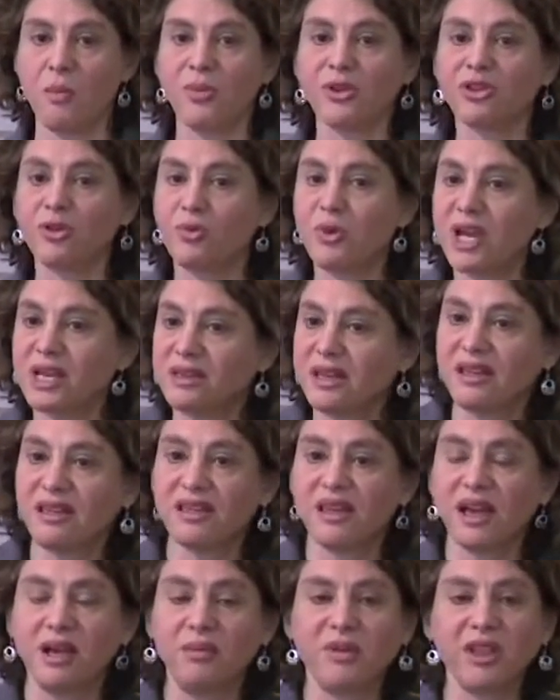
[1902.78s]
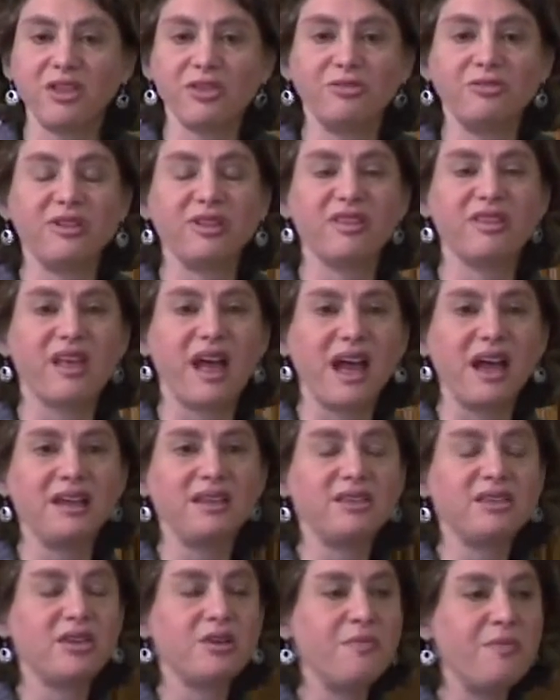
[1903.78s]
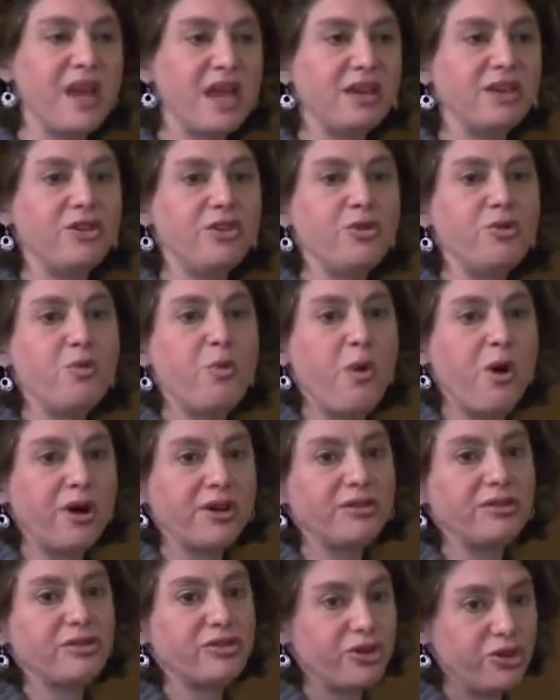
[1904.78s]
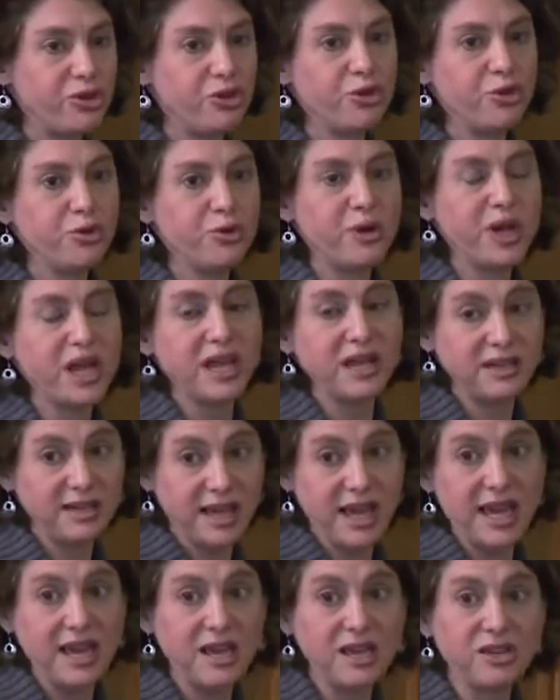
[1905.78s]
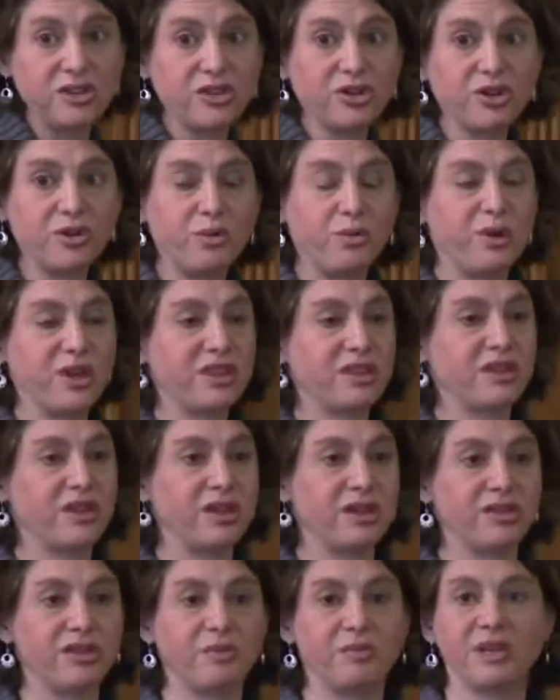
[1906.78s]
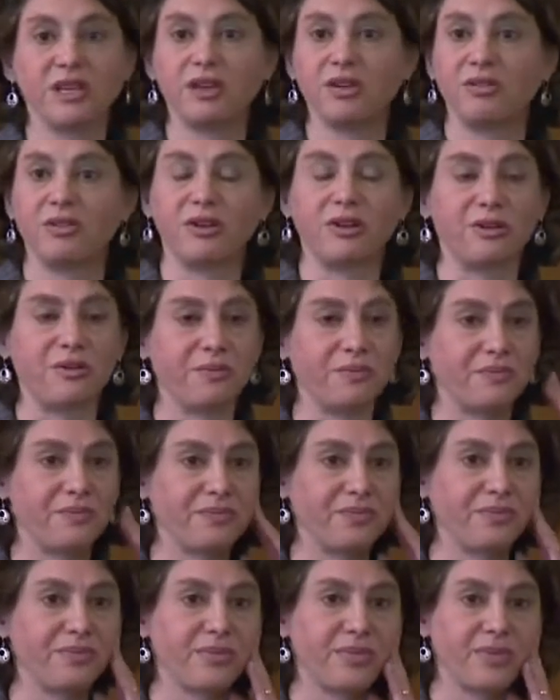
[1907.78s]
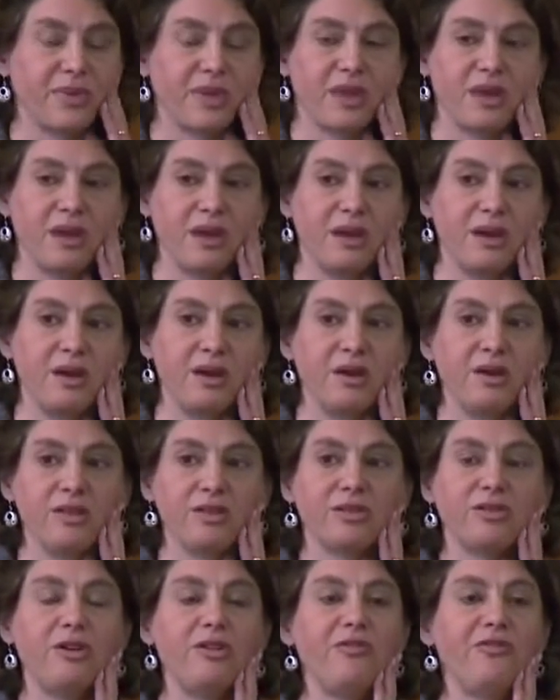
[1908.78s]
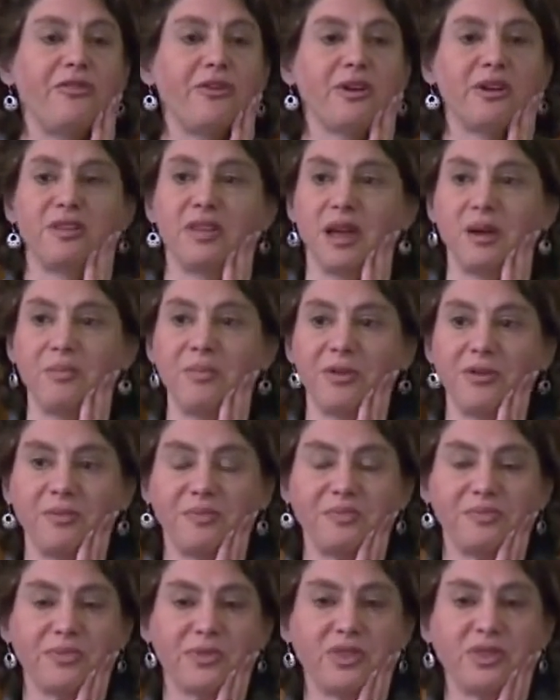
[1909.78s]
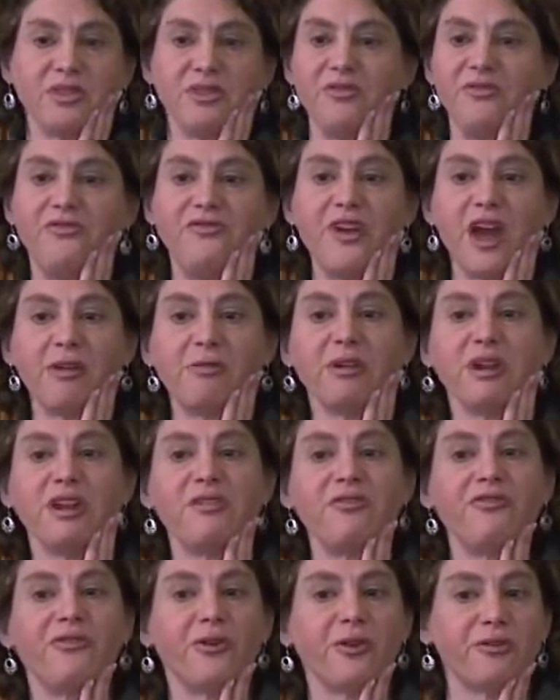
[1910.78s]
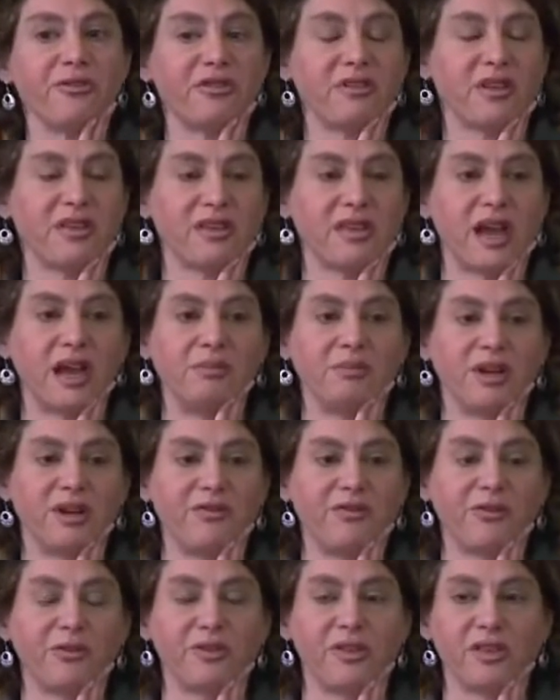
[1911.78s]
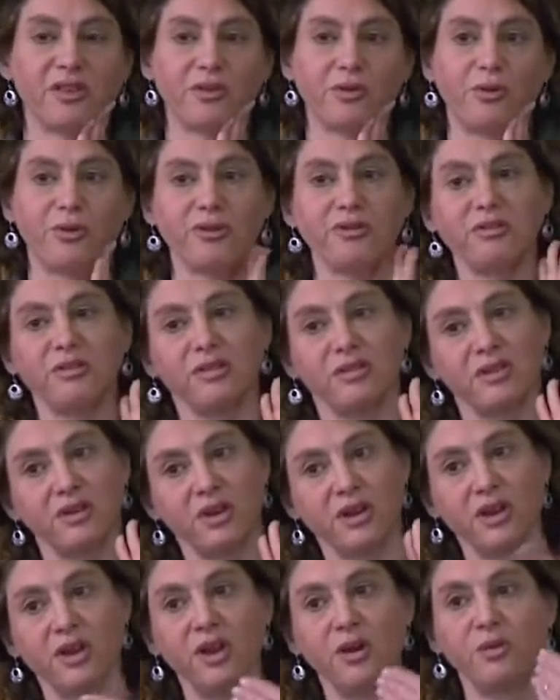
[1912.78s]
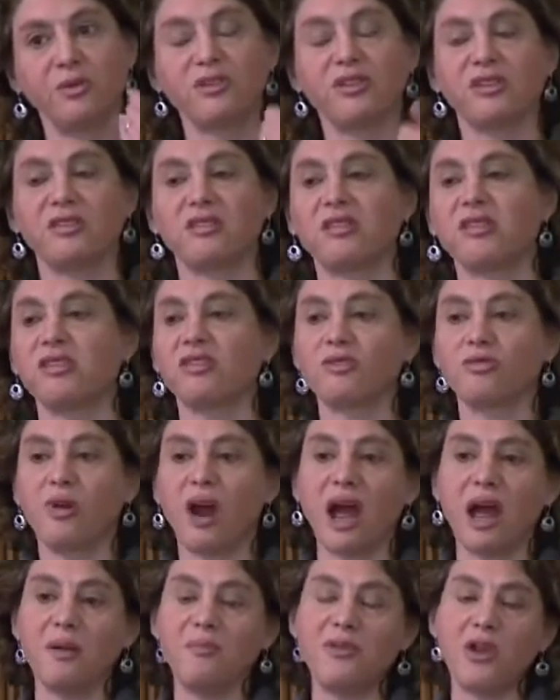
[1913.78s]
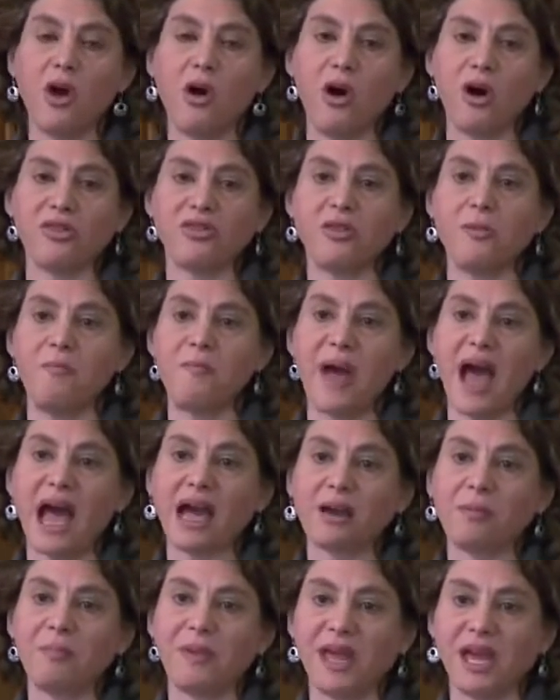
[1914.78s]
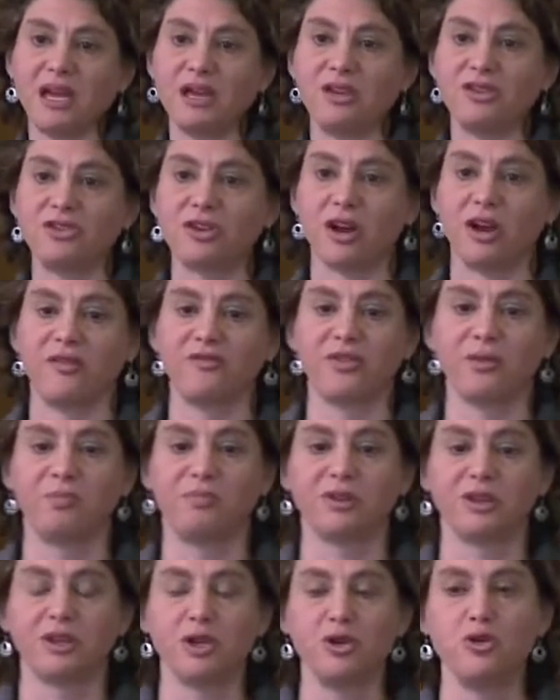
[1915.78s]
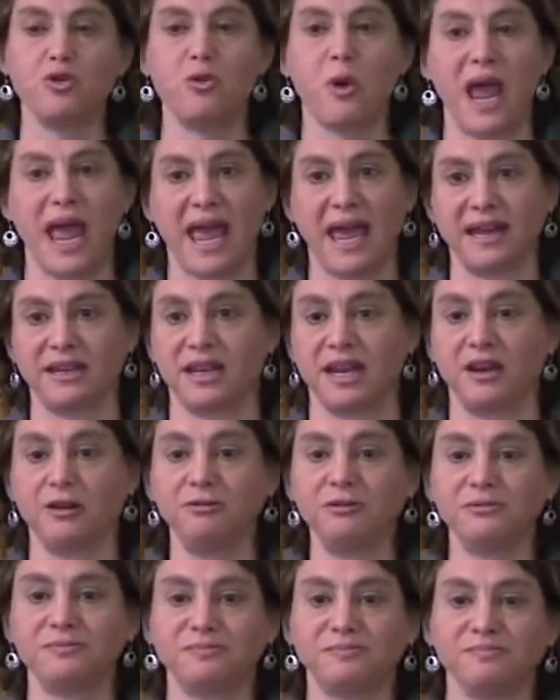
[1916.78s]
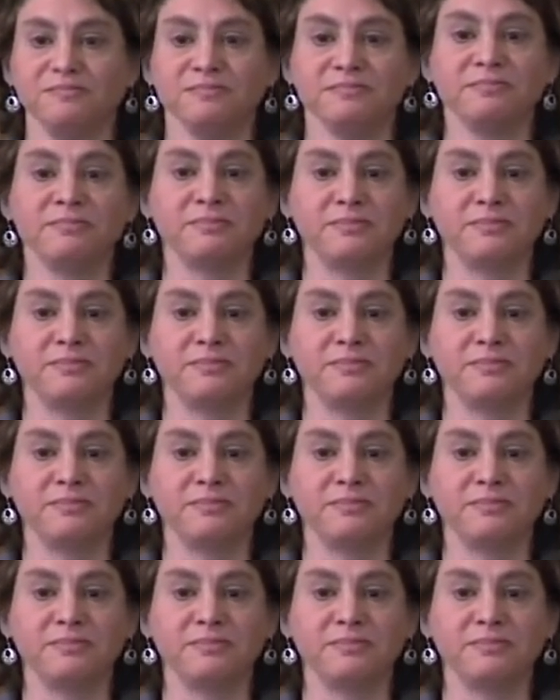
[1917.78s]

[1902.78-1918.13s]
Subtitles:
But the weekly assignments are designed to make you want to engage with the material. So, for example, the very first assignment for this course, which is described on the back page of the blue handout,